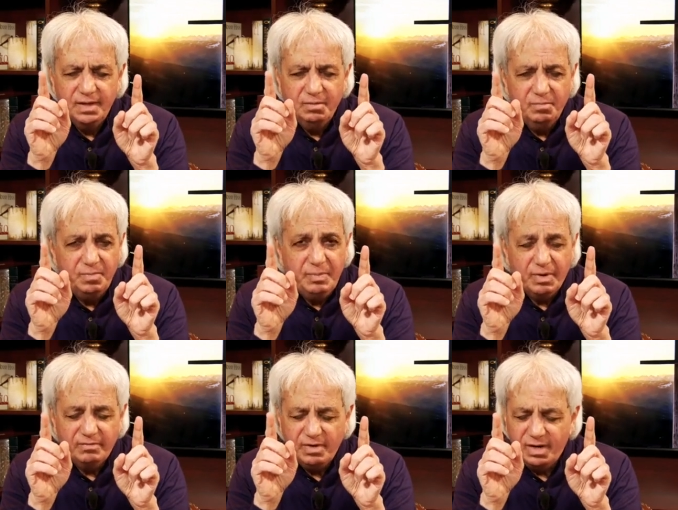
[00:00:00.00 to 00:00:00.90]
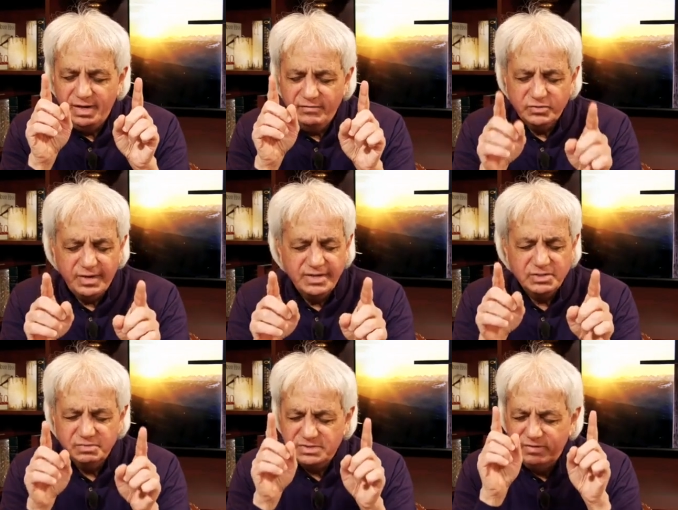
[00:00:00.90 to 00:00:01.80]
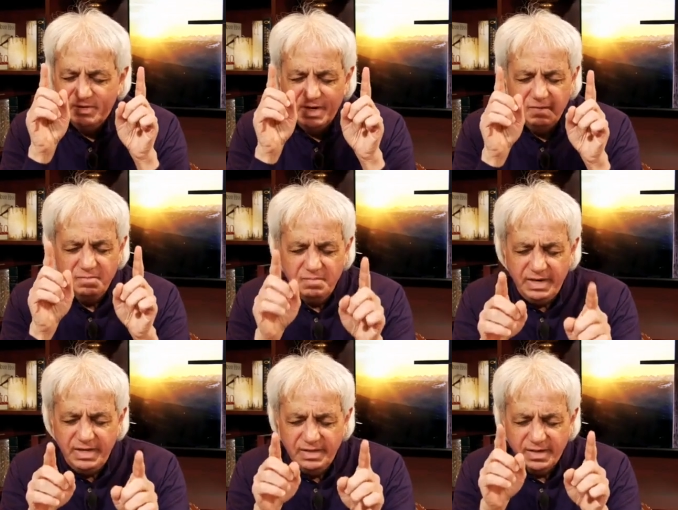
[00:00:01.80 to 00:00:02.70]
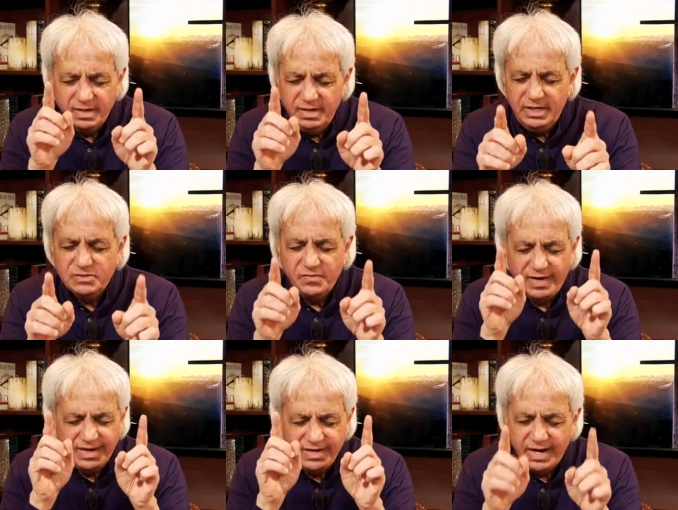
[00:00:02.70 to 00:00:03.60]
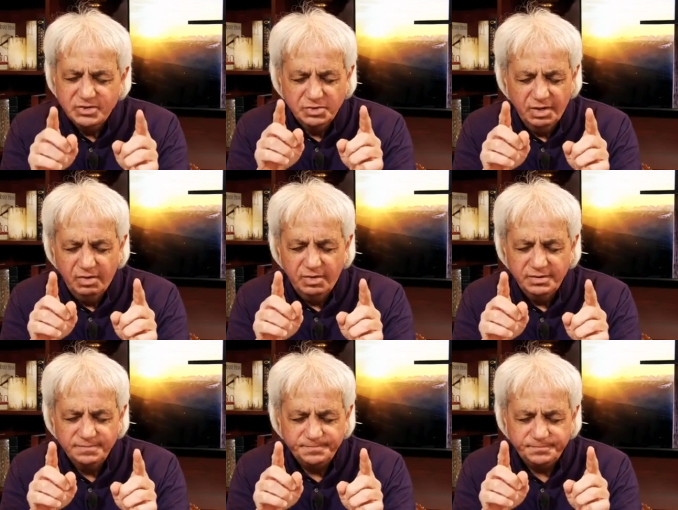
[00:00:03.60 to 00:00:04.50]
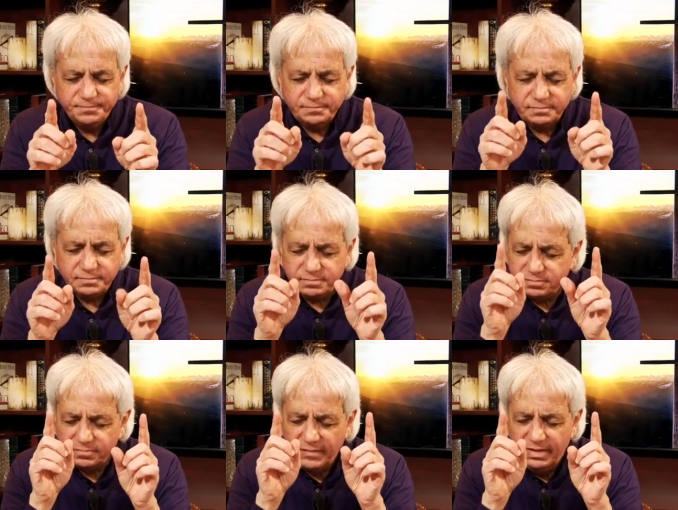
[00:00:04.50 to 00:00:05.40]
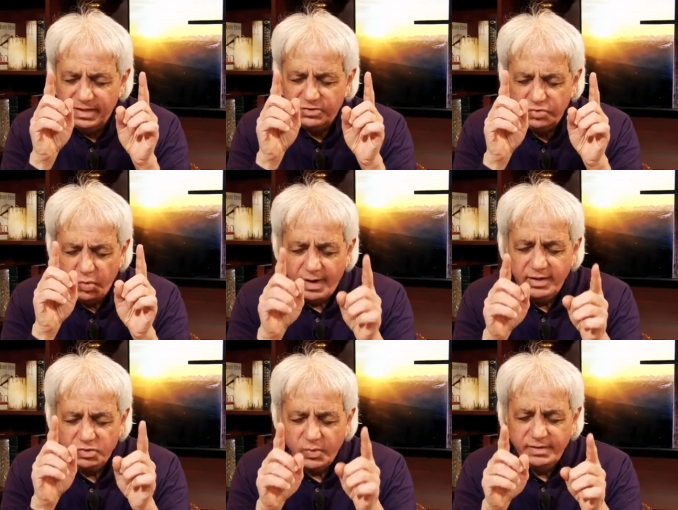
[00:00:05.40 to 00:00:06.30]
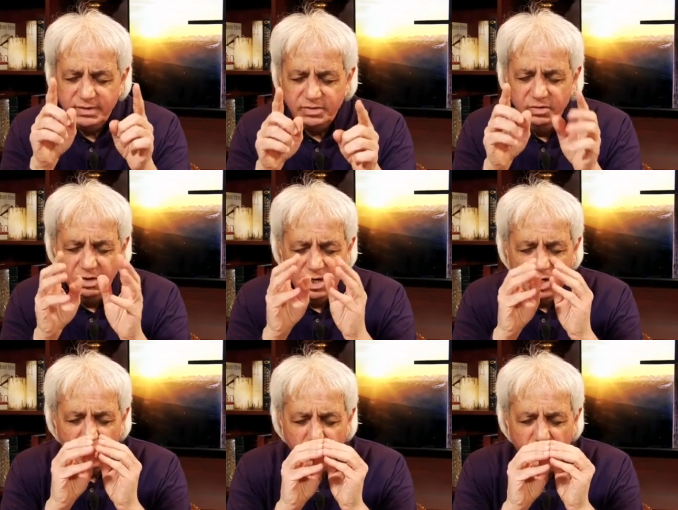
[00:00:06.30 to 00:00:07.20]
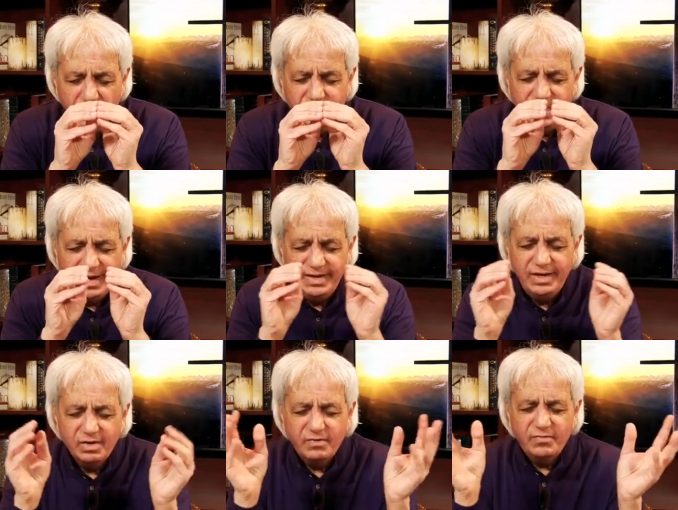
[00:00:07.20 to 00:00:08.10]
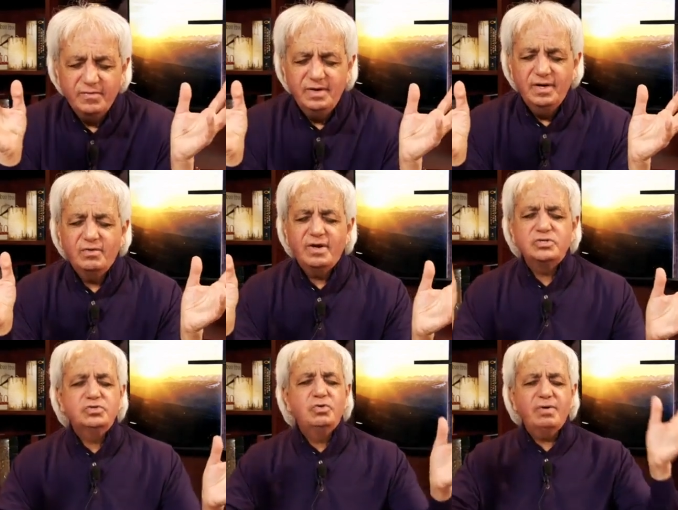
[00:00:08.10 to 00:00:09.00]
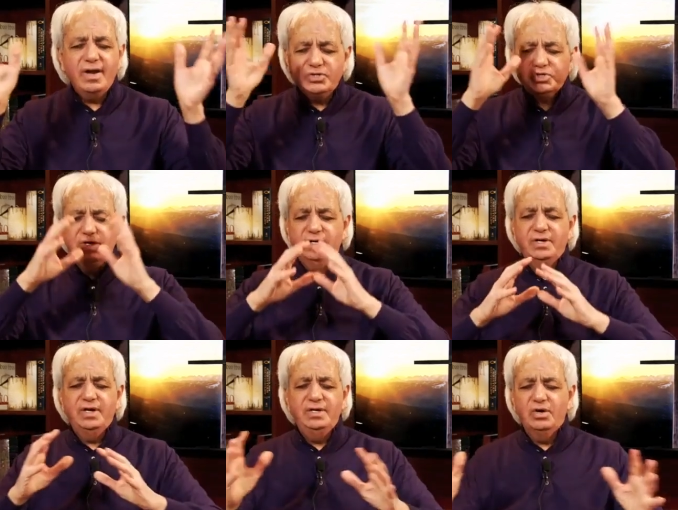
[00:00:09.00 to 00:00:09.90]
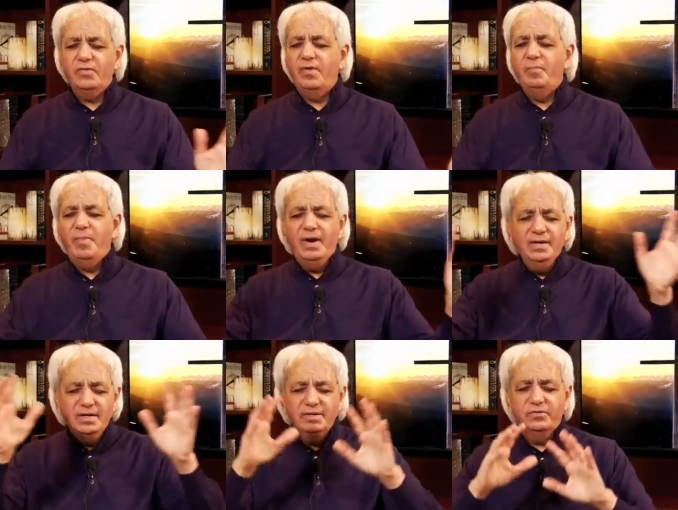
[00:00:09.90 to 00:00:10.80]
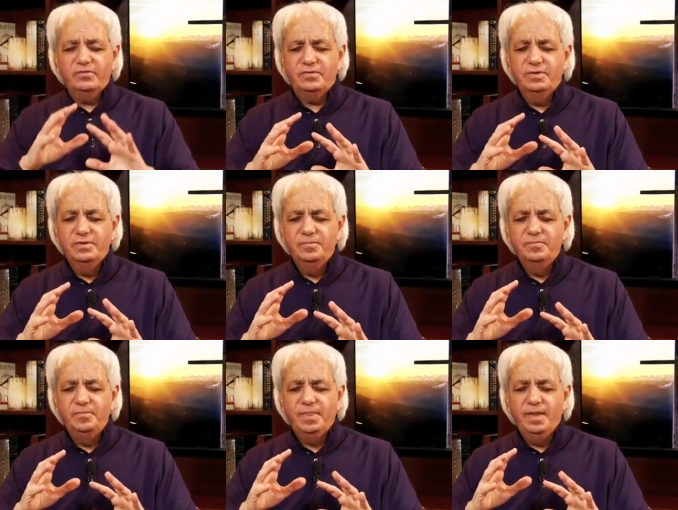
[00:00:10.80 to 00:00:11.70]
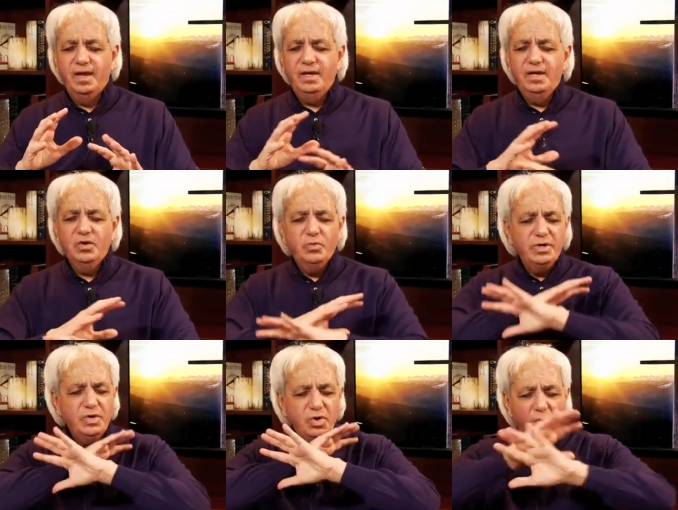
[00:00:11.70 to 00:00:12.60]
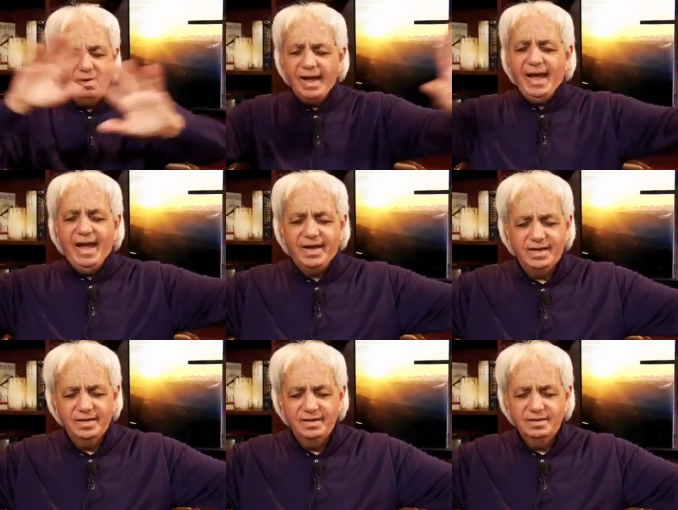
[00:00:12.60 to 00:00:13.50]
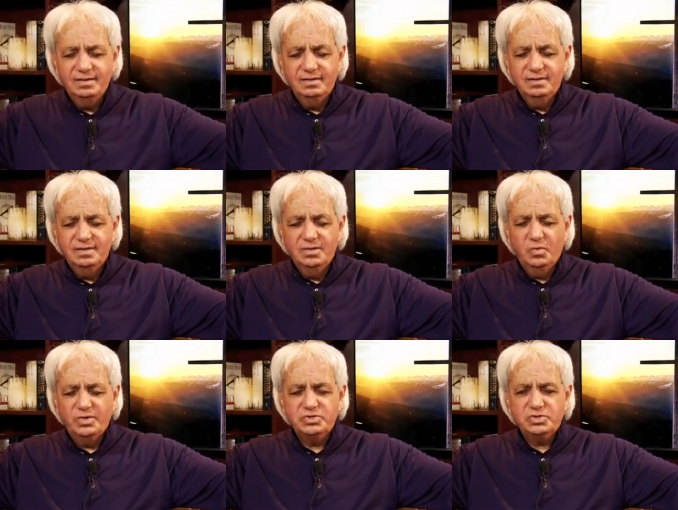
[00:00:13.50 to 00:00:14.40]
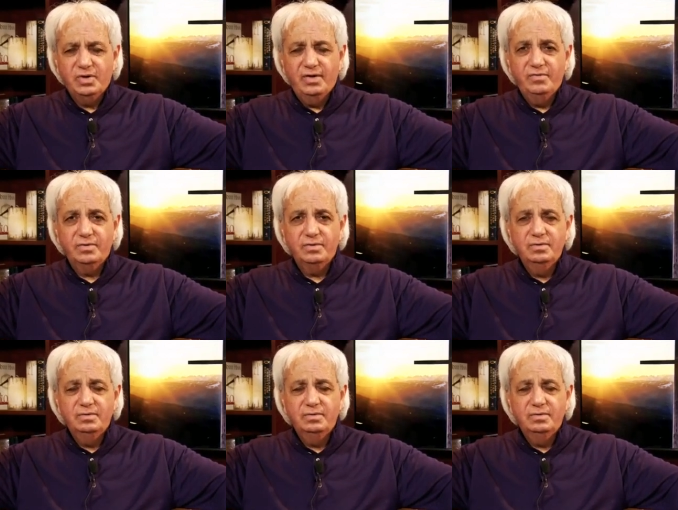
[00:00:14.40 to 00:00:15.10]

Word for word: Yes. People of God, lift your hands and receive. Meet their needs financially, Lord. That 2022 will be a year of restoration, a year of abundance, a year with no lack whatsoever.